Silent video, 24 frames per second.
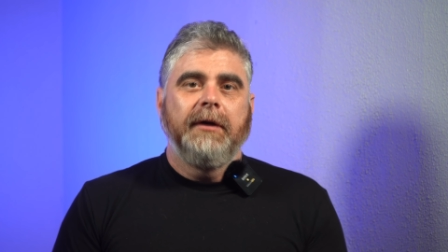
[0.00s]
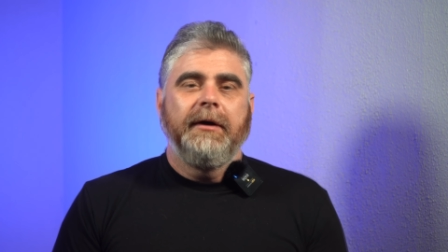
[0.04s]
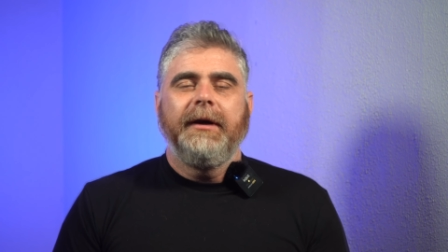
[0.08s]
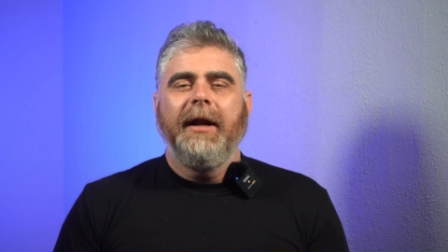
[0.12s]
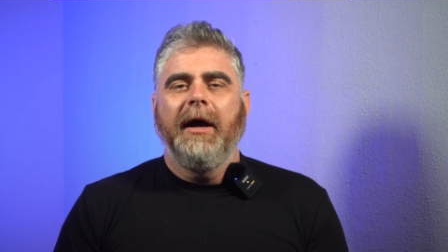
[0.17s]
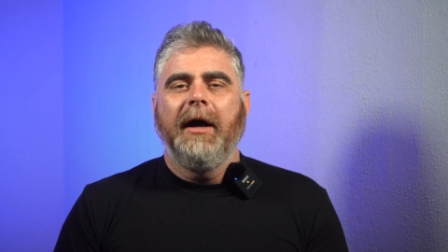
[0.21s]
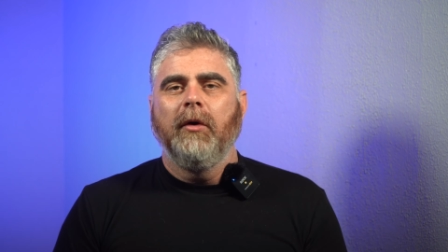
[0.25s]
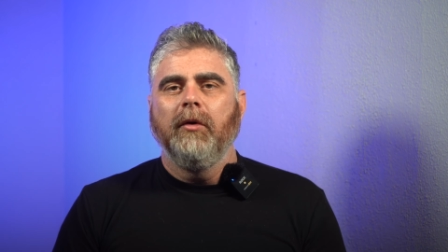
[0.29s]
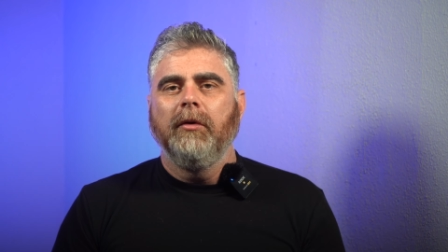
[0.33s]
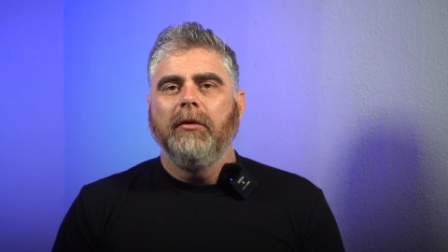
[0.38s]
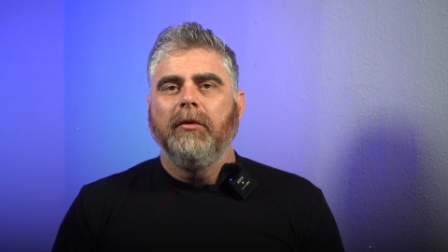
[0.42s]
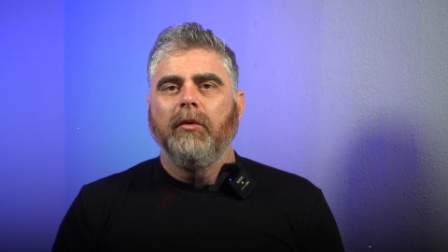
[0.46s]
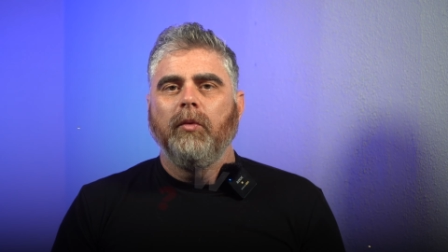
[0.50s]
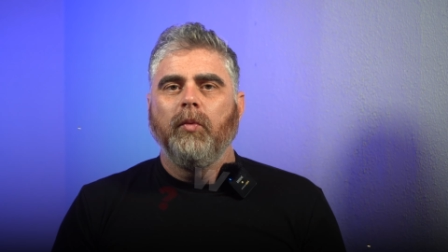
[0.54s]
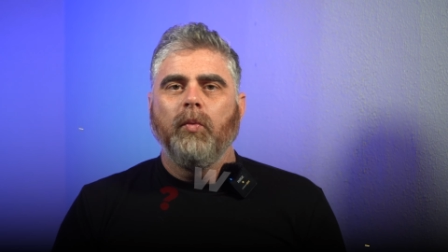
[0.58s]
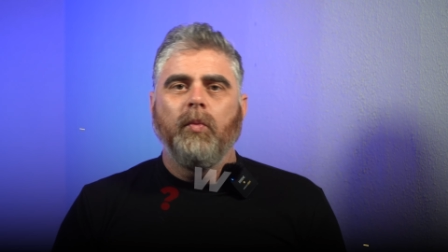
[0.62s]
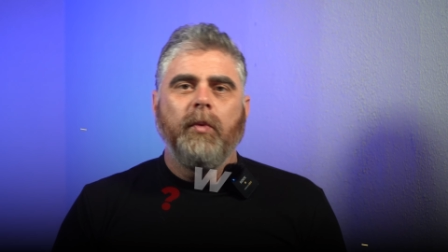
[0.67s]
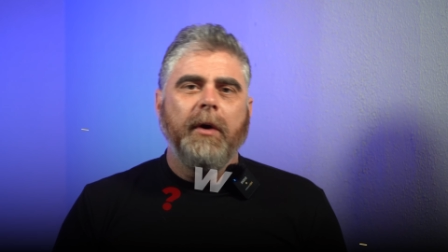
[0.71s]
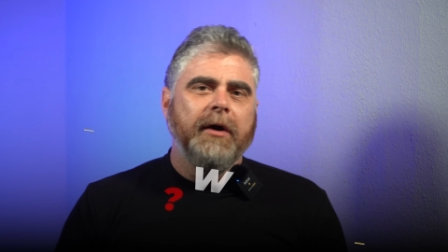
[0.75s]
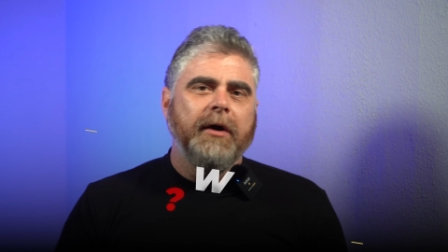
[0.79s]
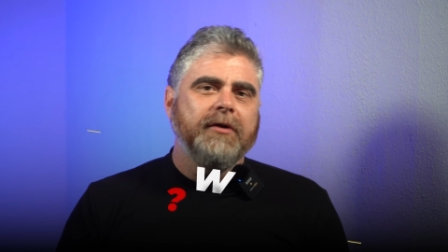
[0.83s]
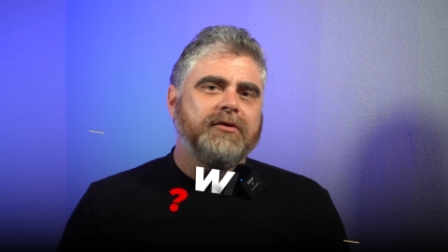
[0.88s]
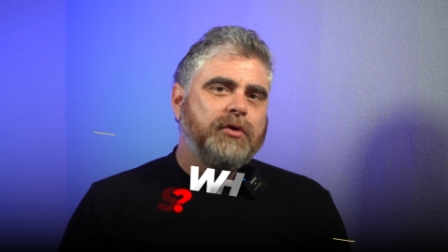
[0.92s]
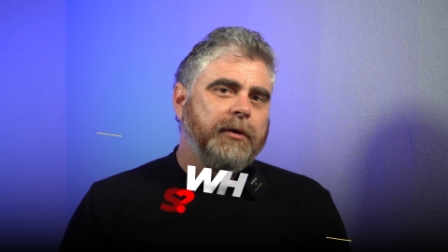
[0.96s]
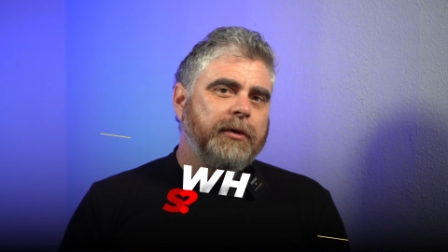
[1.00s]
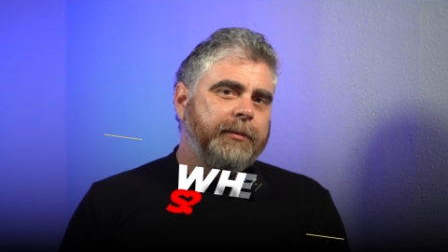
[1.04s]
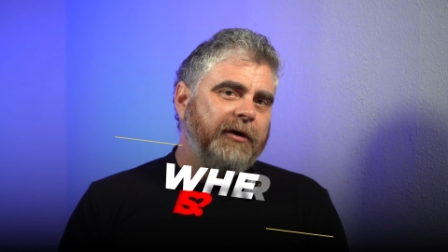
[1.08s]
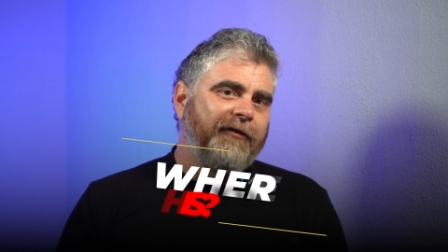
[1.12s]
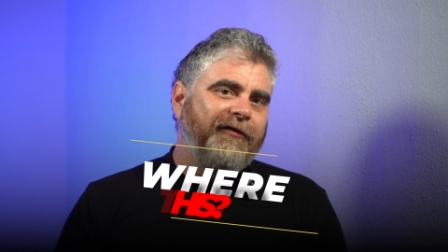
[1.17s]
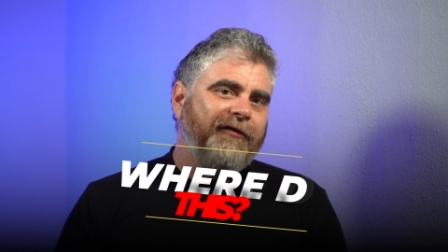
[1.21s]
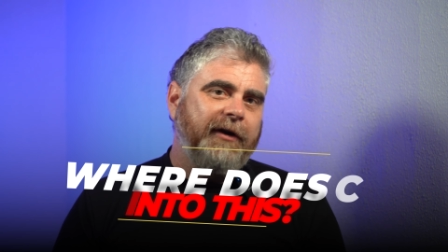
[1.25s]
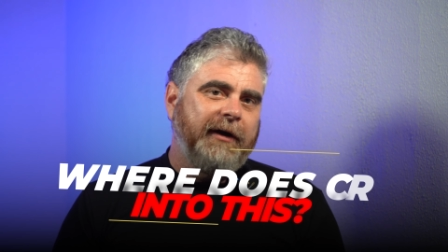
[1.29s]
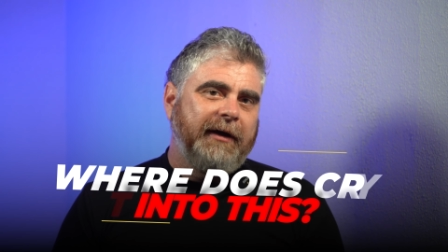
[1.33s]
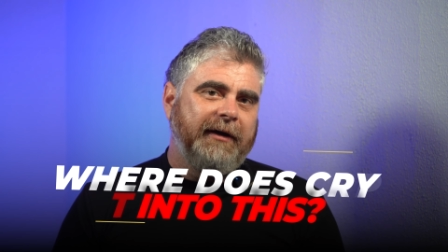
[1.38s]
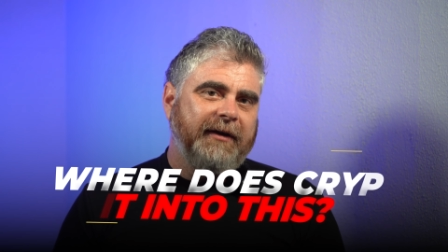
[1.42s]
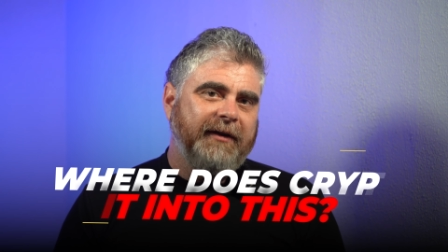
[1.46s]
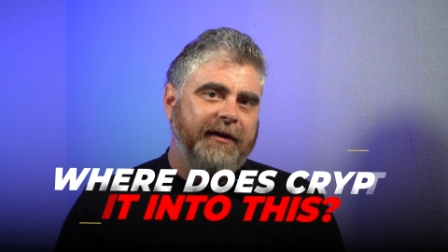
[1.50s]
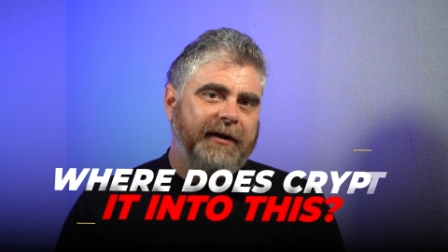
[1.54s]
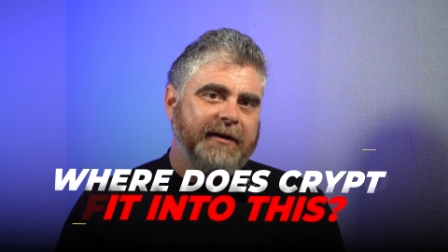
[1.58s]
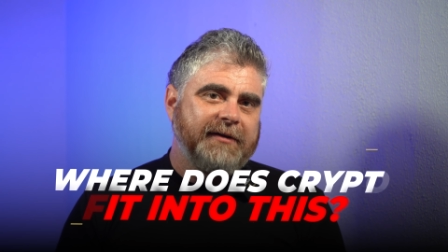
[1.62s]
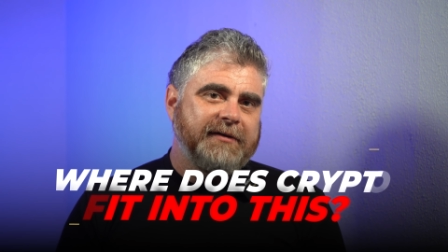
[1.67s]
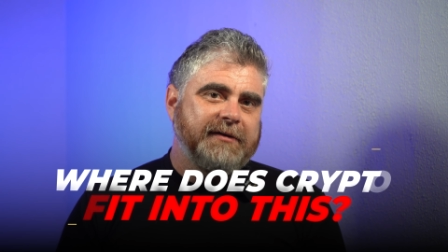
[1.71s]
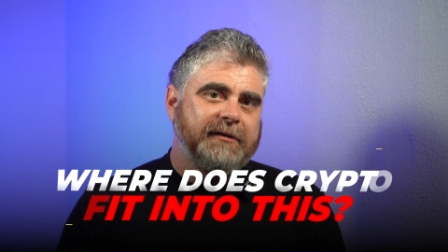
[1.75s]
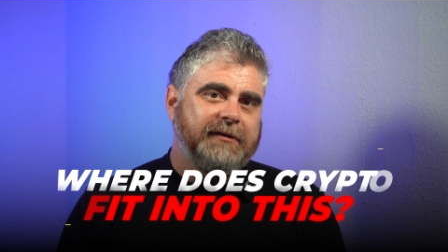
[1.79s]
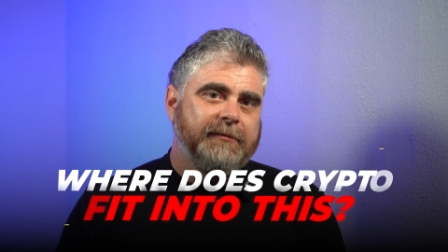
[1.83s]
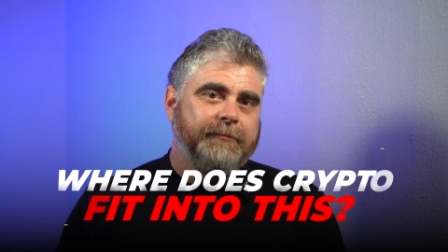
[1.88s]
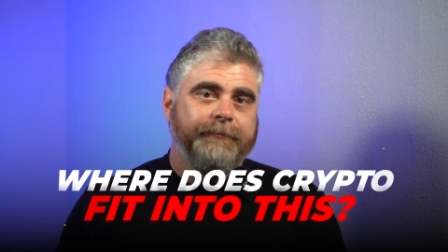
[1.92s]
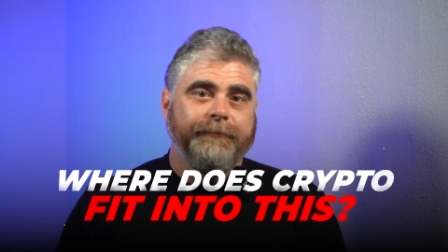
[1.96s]
Now, where does crypto fit into
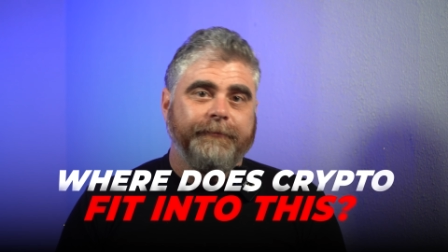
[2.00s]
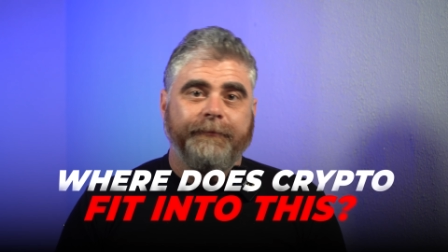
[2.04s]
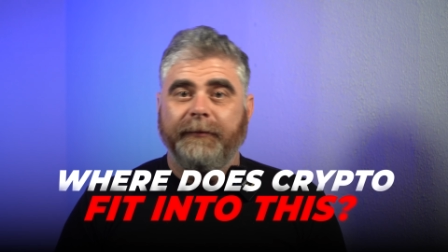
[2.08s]
this?